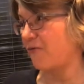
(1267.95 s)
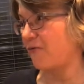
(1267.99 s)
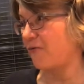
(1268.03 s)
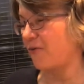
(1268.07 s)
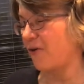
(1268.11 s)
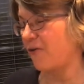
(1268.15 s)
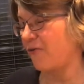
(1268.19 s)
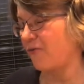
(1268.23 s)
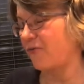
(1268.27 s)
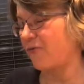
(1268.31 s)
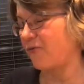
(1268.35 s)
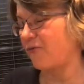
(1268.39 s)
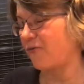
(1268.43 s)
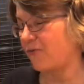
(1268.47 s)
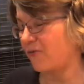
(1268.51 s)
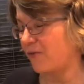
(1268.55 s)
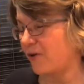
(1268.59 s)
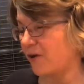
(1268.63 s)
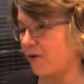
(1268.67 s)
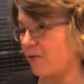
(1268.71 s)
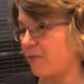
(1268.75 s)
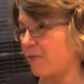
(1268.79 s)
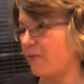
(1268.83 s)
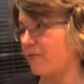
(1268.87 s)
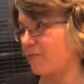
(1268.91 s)
of
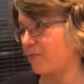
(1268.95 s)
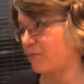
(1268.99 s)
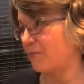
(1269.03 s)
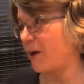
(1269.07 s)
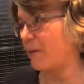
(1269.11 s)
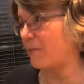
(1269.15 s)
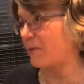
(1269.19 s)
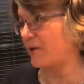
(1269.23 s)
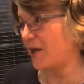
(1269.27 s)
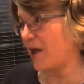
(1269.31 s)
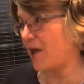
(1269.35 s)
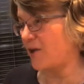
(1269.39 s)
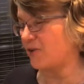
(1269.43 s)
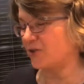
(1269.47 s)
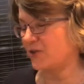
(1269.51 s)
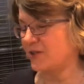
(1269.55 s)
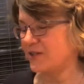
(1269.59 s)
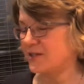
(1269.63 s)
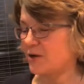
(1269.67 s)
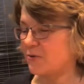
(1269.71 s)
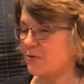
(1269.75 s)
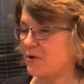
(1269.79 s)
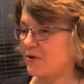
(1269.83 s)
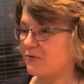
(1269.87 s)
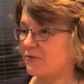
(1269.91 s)
Uh,
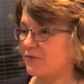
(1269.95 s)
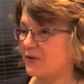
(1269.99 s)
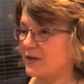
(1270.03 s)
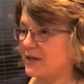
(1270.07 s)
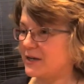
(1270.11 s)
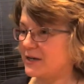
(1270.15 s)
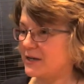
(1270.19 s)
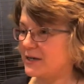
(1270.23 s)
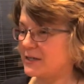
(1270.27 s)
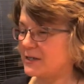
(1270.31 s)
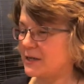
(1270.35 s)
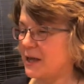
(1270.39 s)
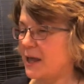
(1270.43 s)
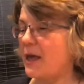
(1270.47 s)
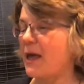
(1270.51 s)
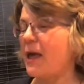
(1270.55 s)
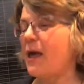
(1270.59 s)
publications, our field.